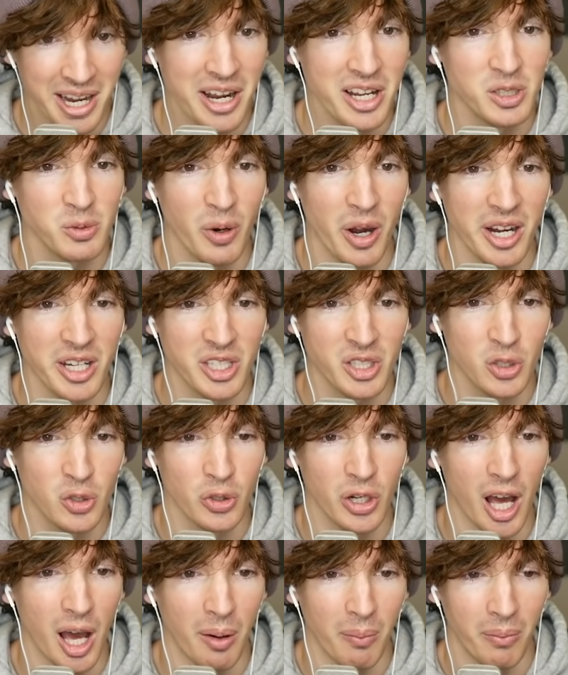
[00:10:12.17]
Here's where I
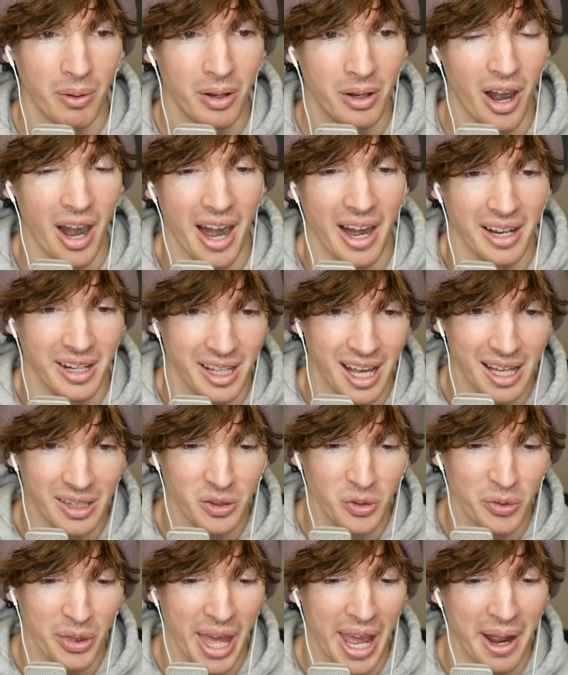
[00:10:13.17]
screwed up. All right,
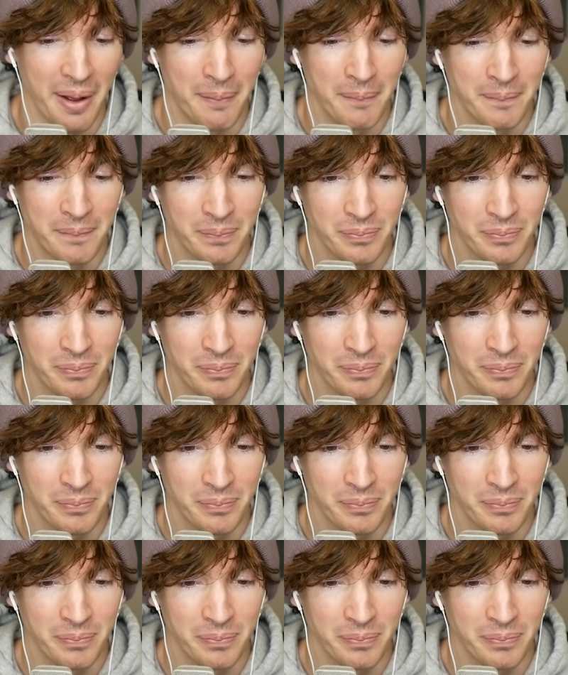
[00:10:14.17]
got to that.